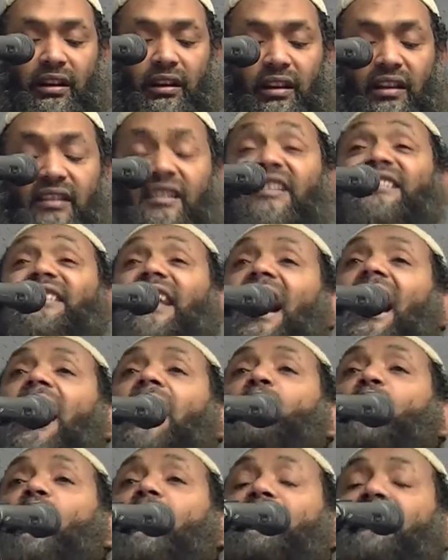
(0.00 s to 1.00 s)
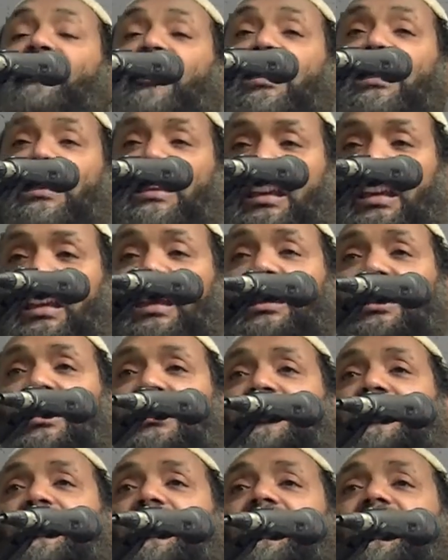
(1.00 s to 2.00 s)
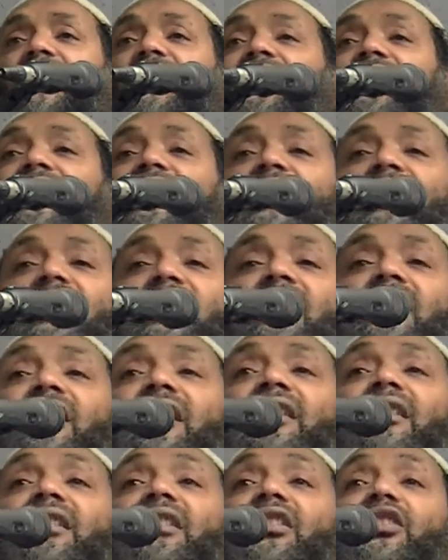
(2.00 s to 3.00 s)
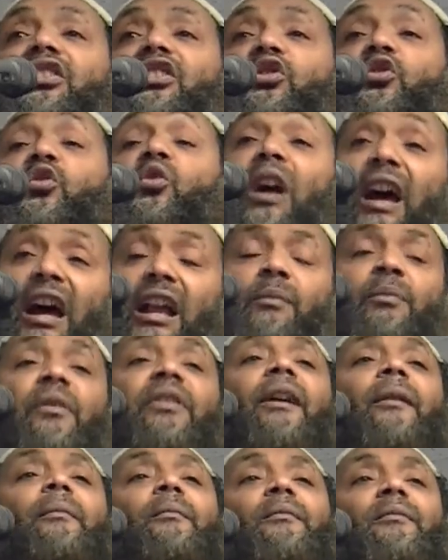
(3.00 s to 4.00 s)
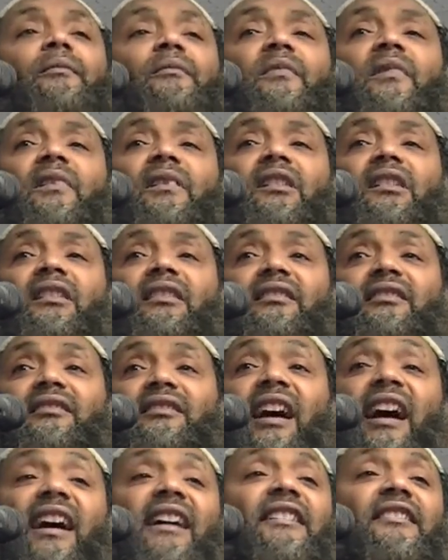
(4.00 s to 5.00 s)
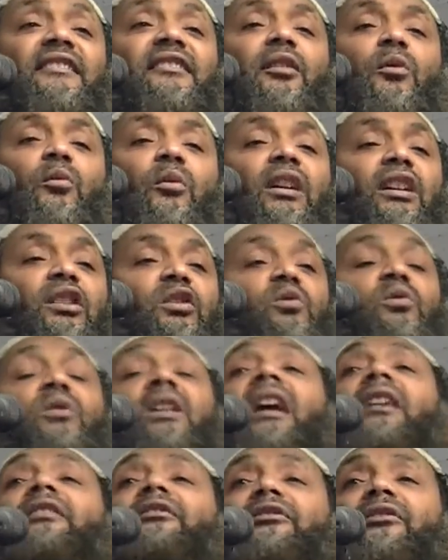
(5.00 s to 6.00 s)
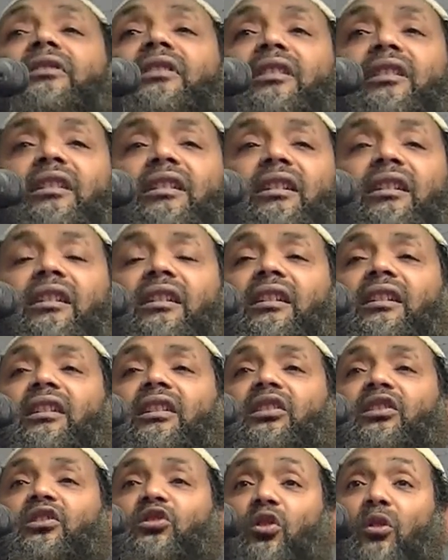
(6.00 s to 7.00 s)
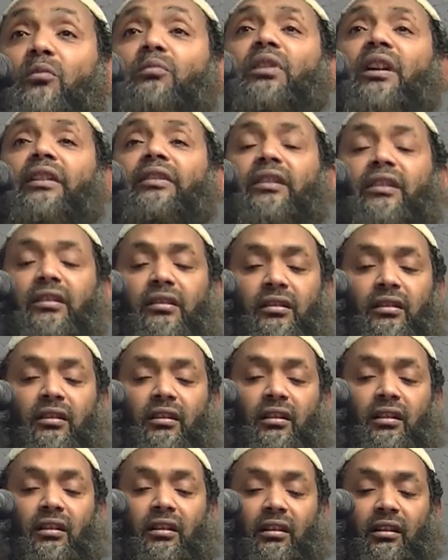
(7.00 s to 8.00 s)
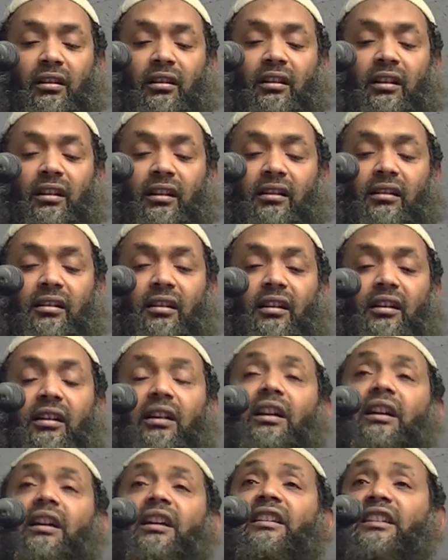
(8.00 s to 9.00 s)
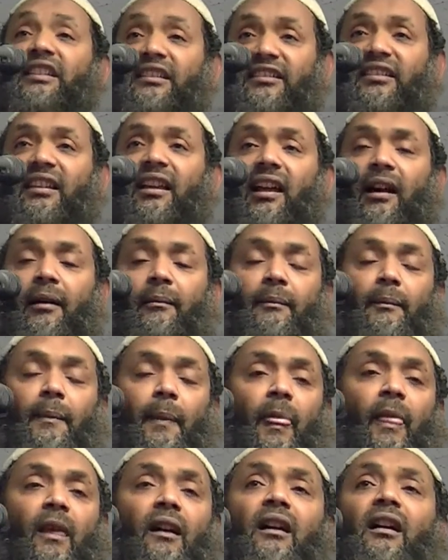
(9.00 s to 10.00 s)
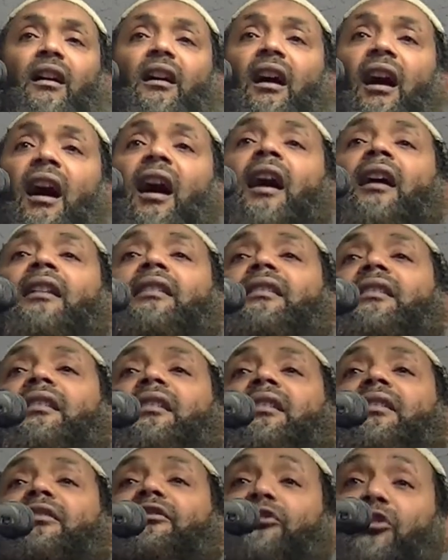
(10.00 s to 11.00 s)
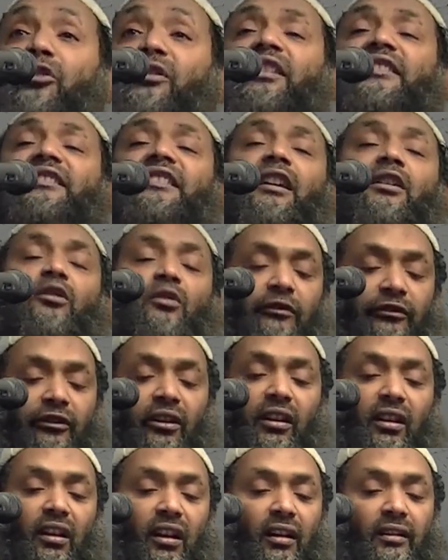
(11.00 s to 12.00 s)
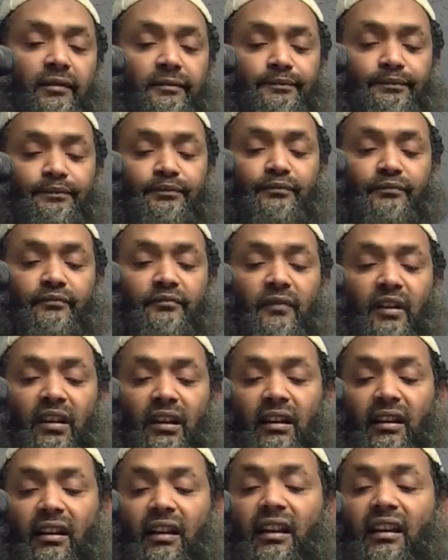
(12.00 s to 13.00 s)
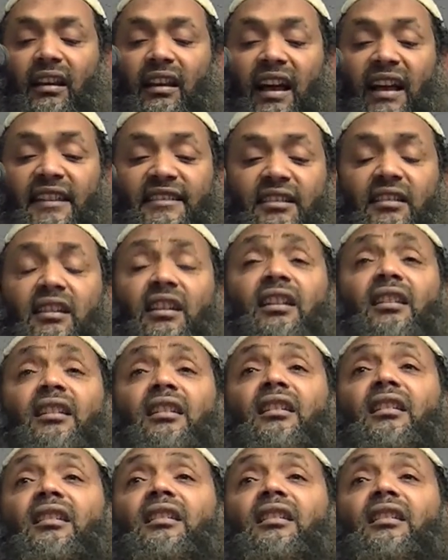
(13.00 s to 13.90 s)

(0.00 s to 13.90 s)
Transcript: In the time of in need, you help them. That is the way you love your brother in Islam and for the sake of Allah. Lastly,